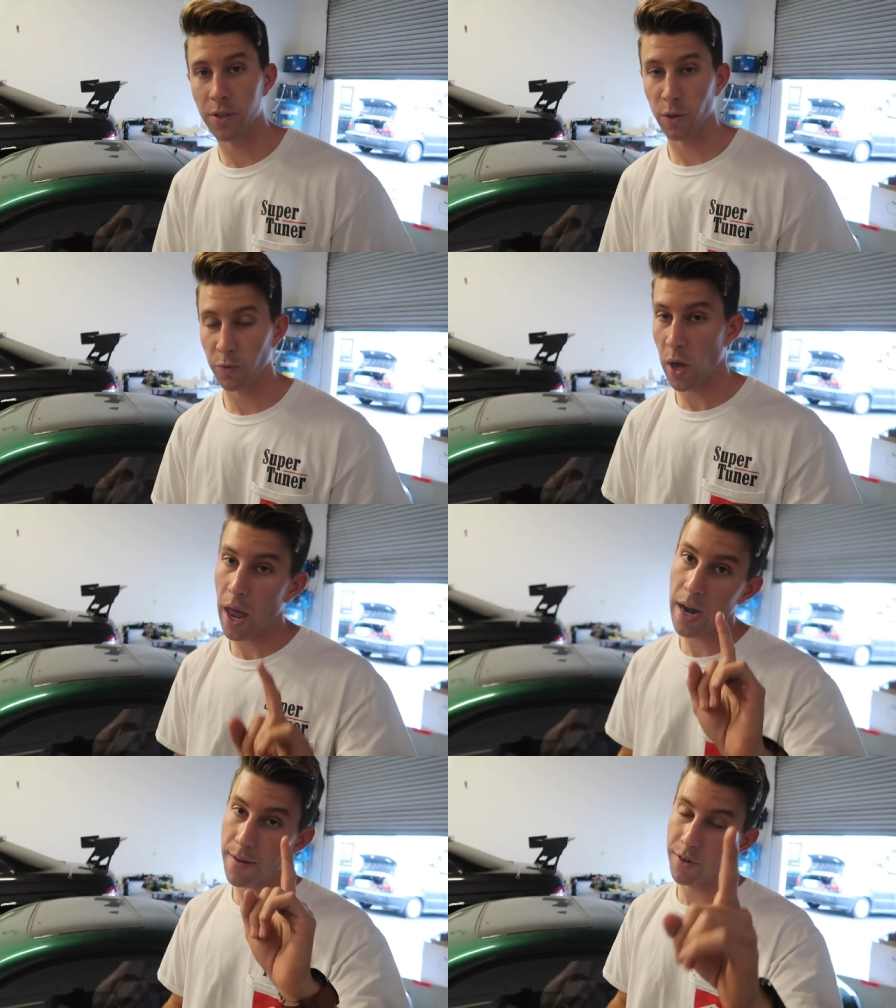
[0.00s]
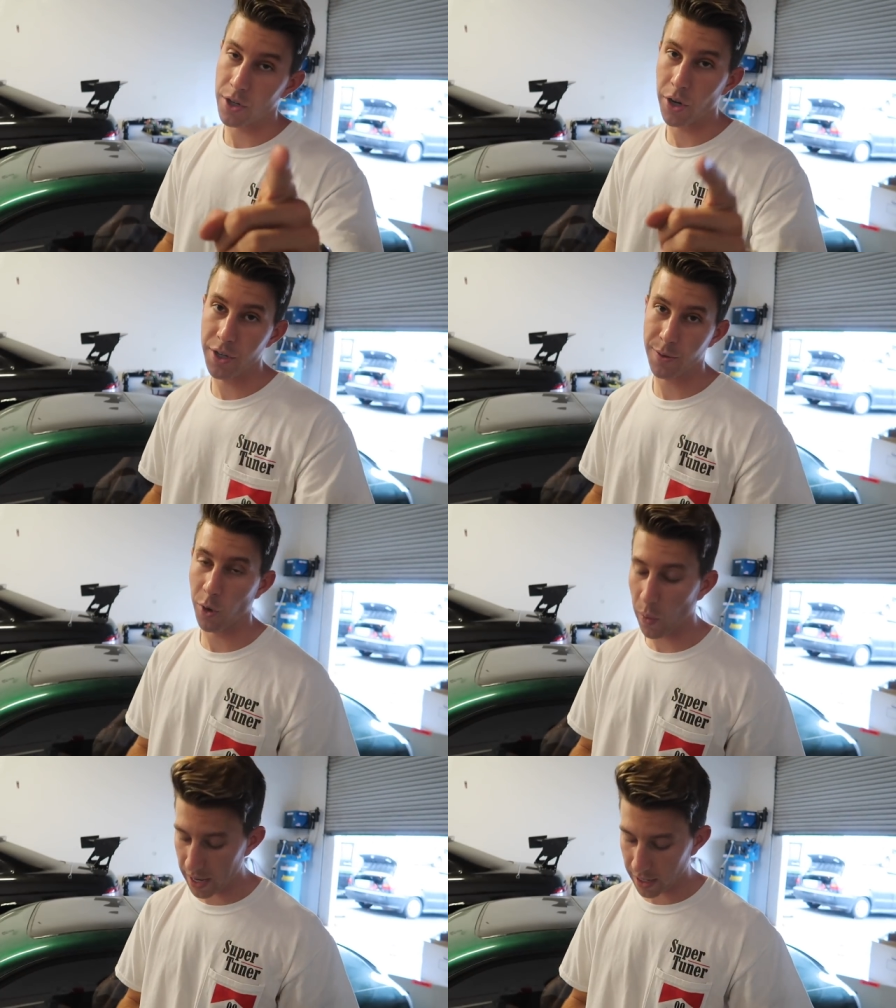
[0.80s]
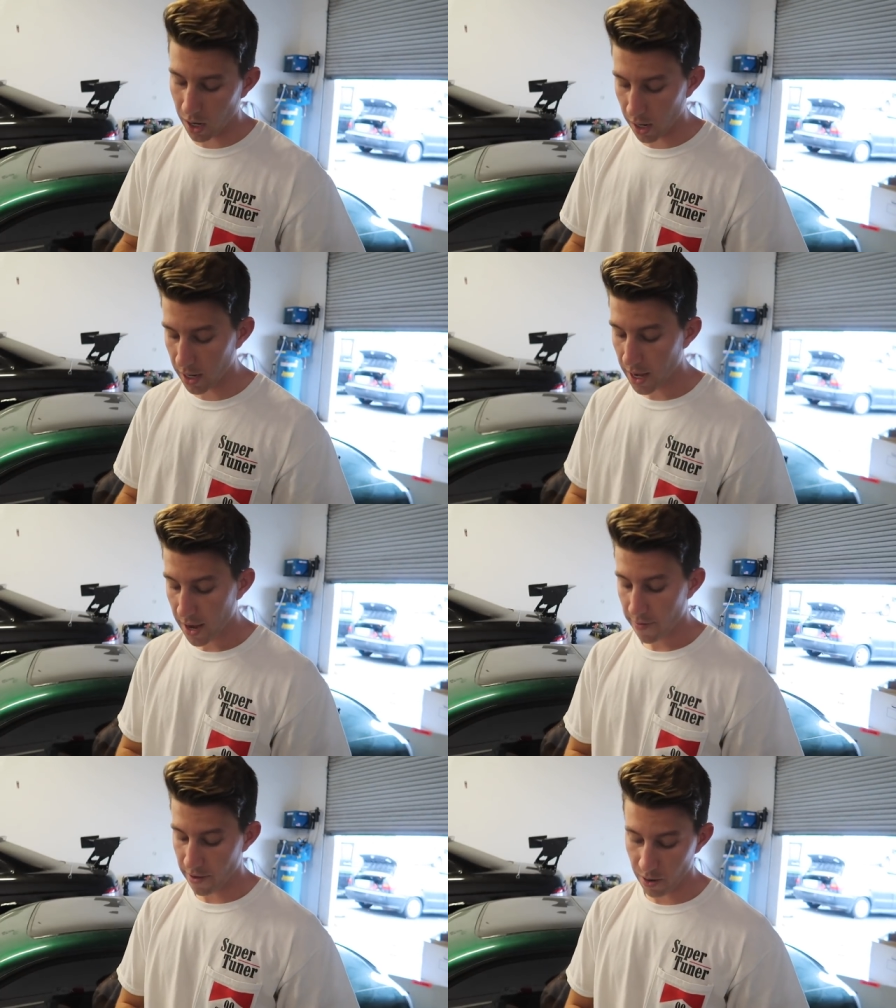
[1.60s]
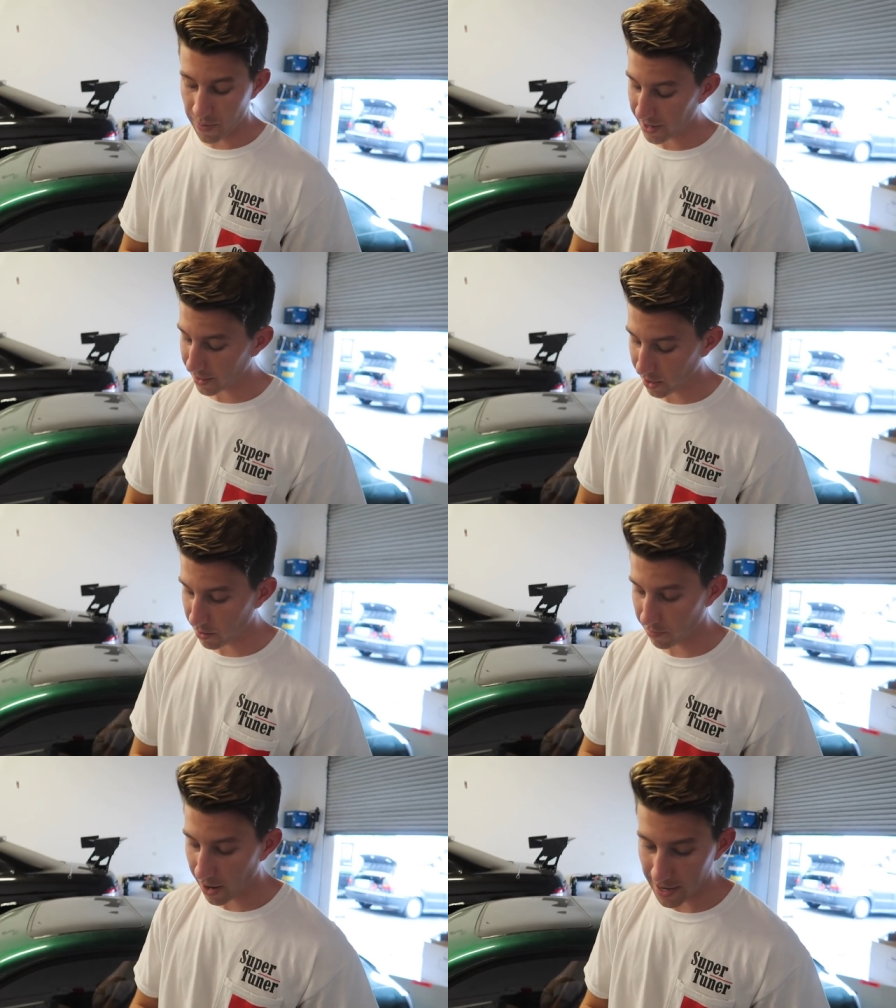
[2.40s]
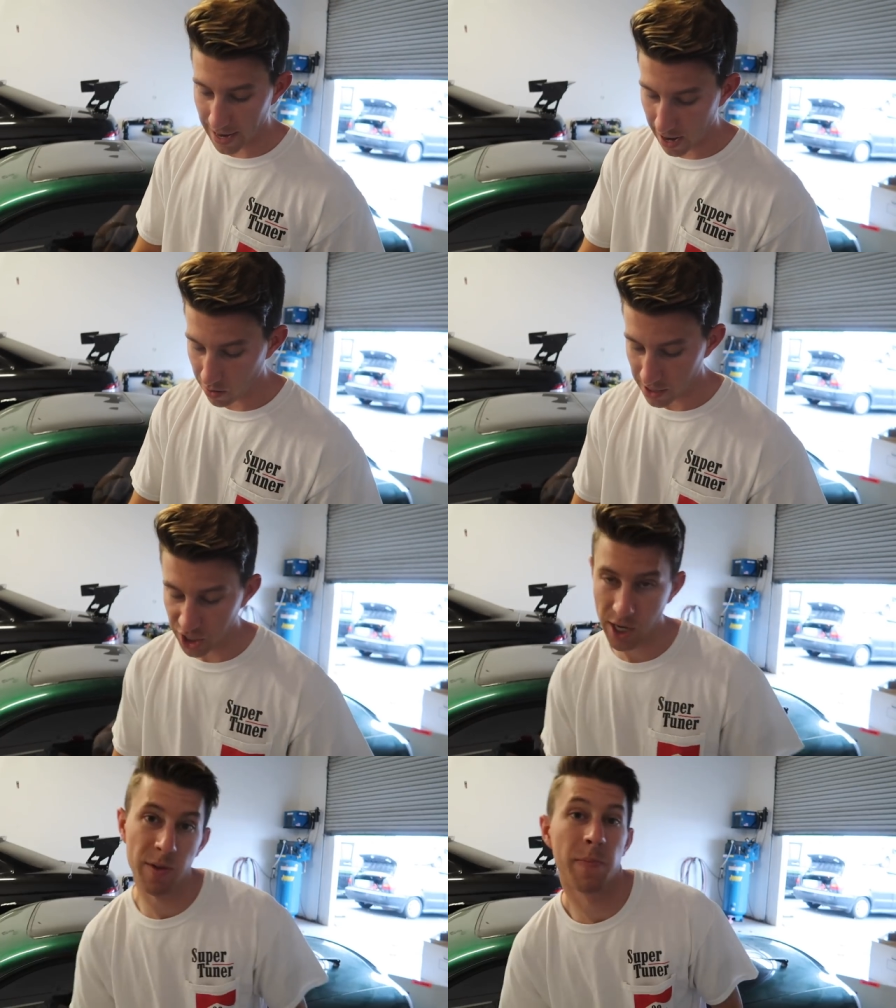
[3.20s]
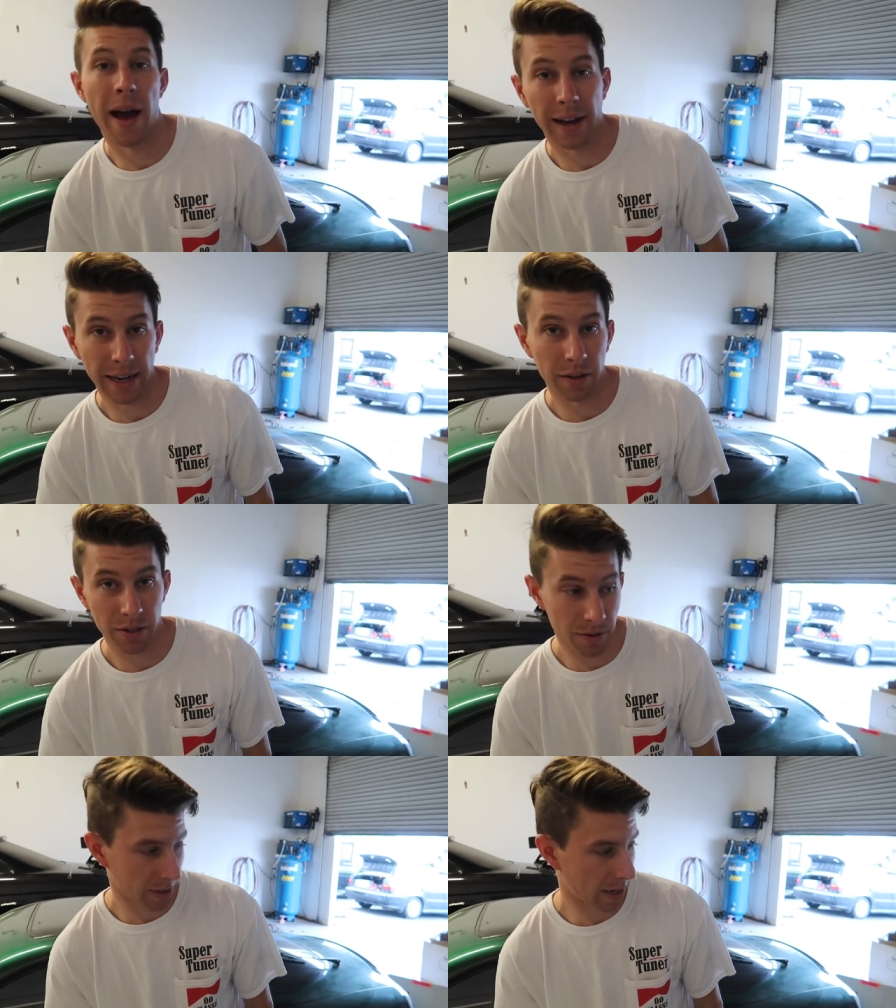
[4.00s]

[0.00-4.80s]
So if you had any returns you were waiting on, they're being done right now and shipped back out to you